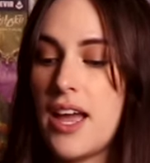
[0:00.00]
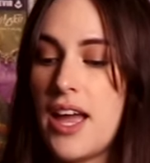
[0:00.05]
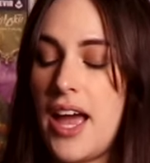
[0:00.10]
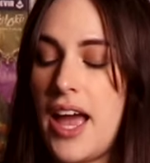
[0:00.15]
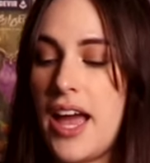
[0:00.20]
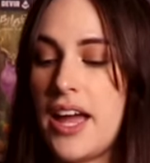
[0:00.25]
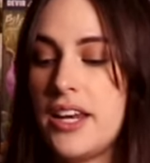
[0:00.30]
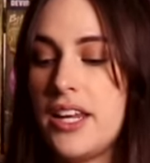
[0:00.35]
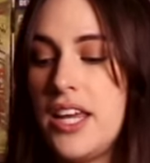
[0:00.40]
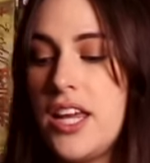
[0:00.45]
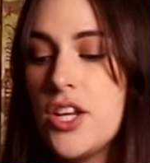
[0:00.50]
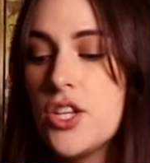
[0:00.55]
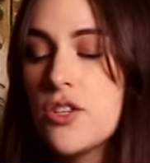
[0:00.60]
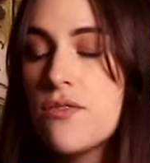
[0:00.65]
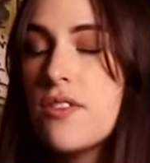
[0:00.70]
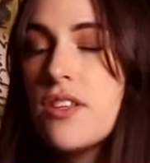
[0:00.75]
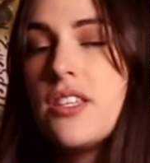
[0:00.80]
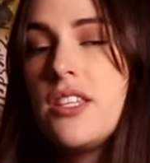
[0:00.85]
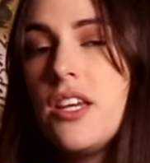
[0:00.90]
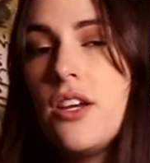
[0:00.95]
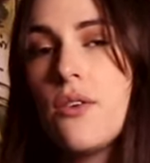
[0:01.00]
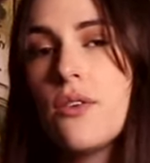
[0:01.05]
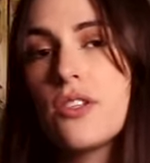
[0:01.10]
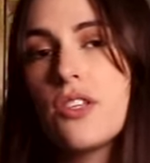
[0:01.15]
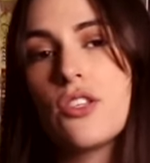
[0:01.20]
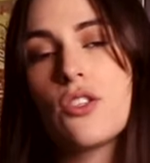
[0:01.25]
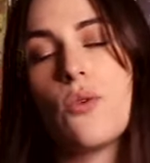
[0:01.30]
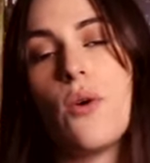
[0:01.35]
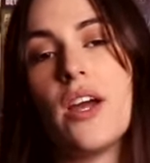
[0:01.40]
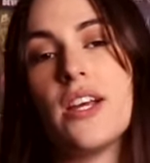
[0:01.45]
and each of the secrets
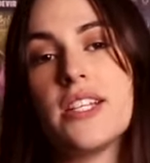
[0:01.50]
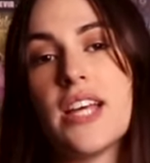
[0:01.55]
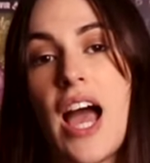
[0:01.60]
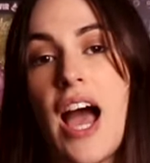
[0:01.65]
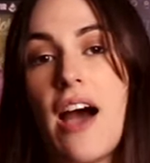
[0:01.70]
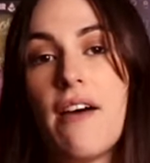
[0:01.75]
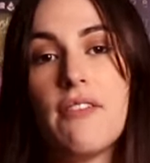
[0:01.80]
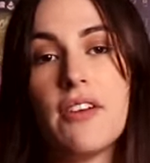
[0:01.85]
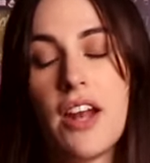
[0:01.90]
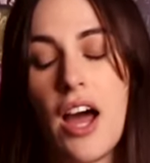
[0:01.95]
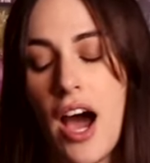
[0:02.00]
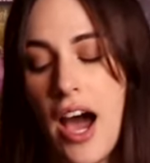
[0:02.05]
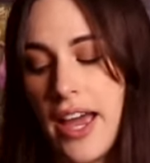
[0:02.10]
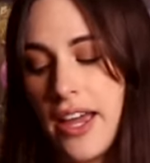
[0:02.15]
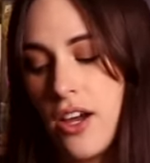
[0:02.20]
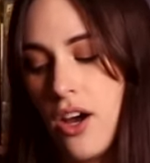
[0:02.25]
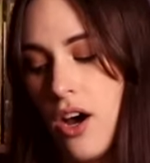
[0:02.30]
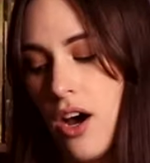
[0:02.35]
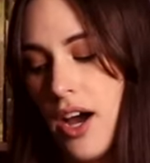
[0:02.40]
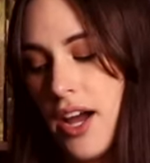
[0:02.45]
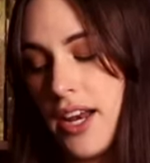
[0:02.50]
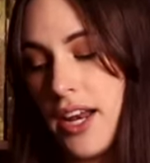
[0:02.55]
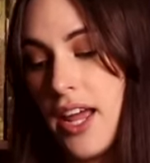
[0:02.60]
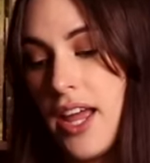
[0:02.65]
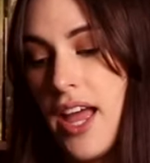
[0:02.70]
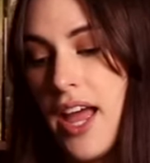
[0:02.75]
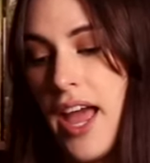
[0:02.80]
is going to have an icon.